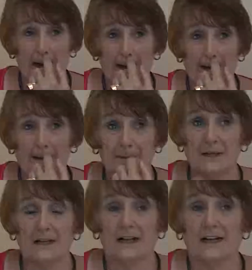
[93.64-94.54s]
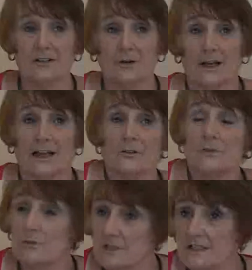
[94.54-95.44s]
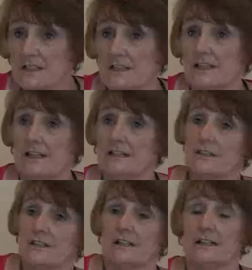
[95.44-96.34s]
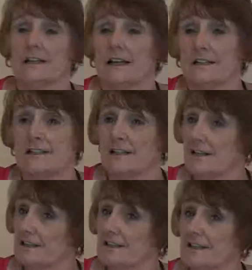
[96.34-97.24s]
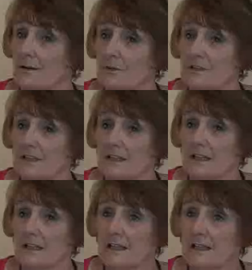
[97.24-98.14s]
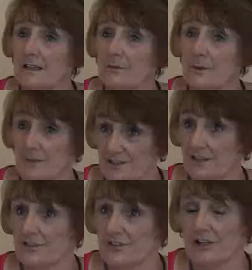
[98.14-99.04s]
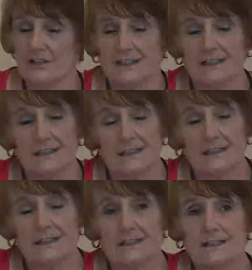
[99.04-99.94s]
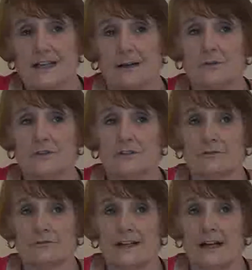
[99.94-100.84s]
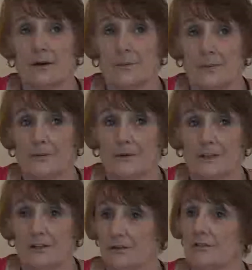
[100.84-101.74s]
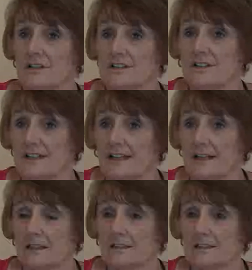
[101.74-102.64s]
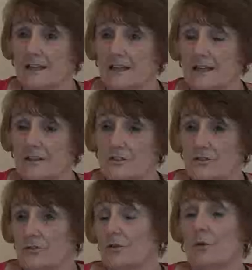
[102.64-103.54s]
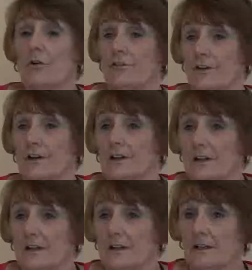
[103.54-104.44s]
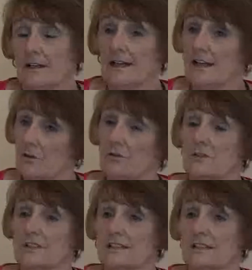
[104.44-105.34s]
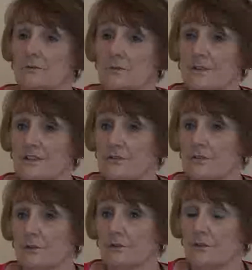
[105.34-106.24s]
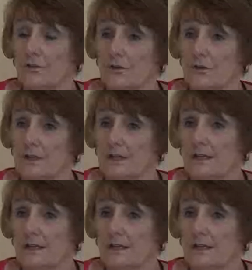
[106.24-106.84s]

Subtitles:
I'd always wanted to teach, and I decided I would, when my son started, that I would ring up the university and say, "Do you offer any courses that would be suitable for